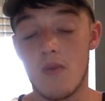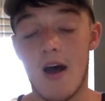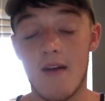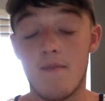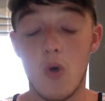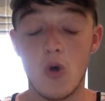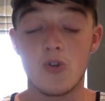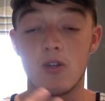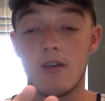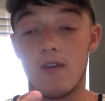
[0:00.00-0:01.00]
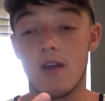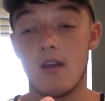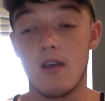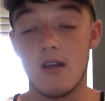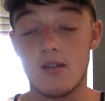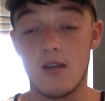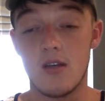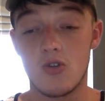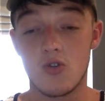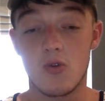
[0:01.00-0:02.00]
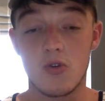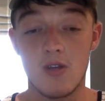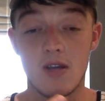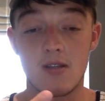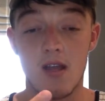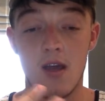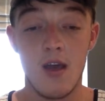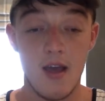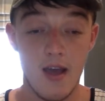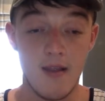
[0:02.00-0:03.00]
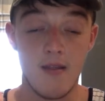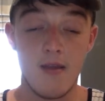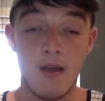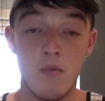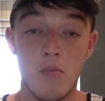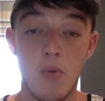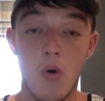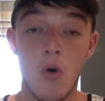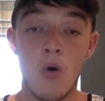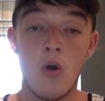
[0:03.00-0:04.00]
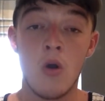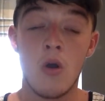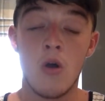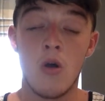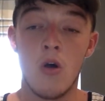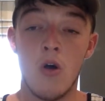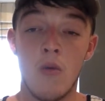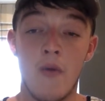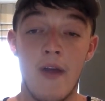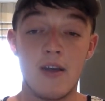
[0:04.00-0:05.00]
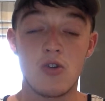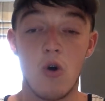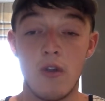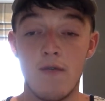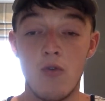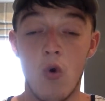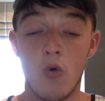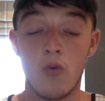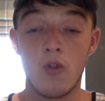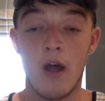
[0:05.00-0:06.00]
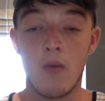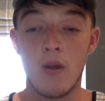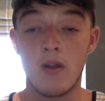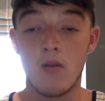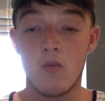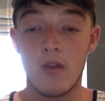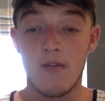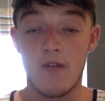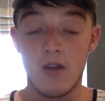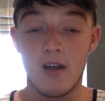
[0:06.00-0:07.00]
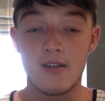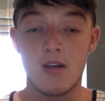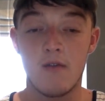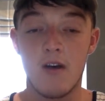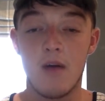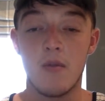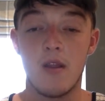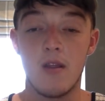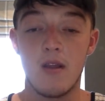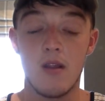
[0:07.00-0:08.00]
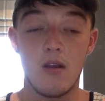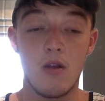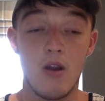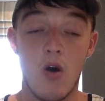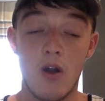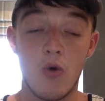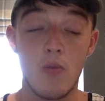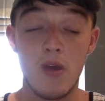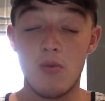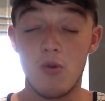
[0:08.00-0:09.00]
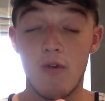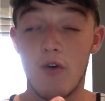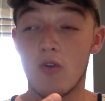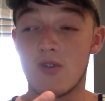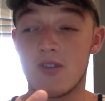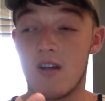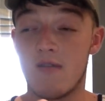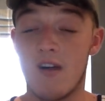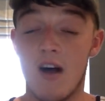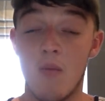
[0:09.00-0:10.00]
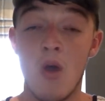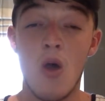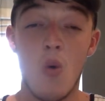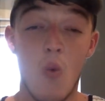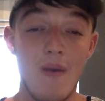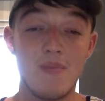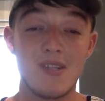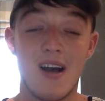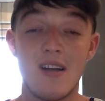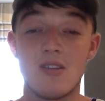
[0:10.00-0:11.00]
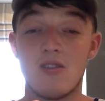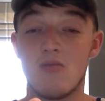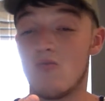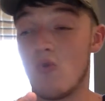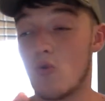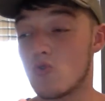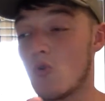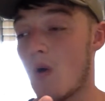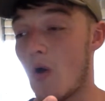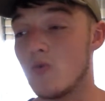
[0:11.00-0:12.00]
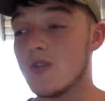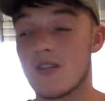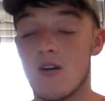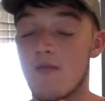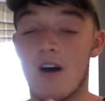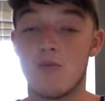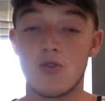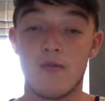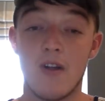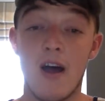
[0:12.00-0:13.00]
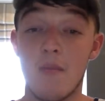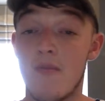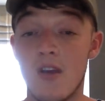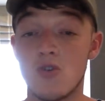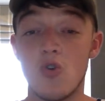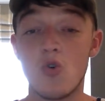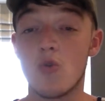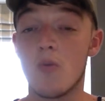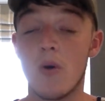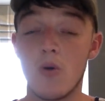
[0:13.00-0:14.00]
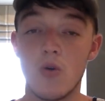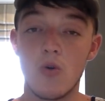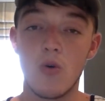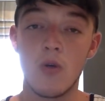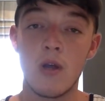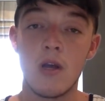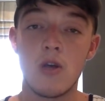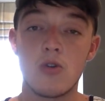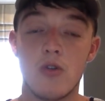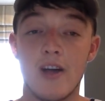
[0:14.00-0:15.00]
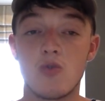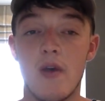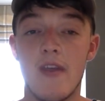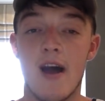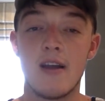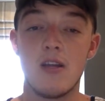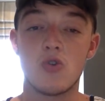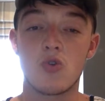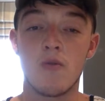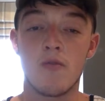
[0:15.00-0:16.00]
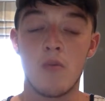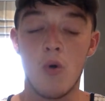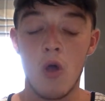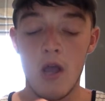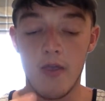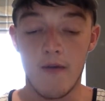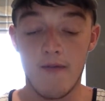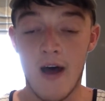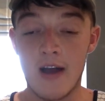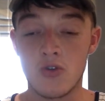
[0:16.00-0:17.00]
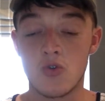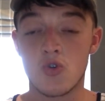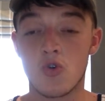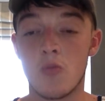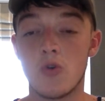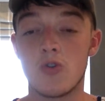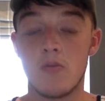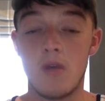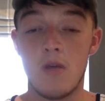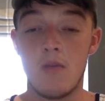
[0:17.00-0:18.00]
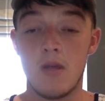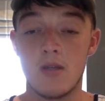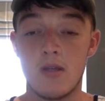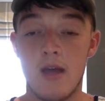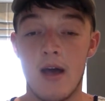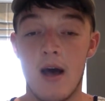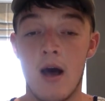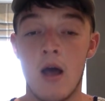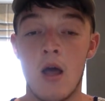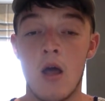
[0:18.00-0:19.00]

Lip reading: I personally think it's just because that's the in thing, but and that's all they've known. Like when they feel like self-harm, and then I know people who have gone on self-harm websites and looked up how to self-harm and stuff like that, and things do come up on Google. So that's where the ideas come from. But the thighs and stomach, to me, means they are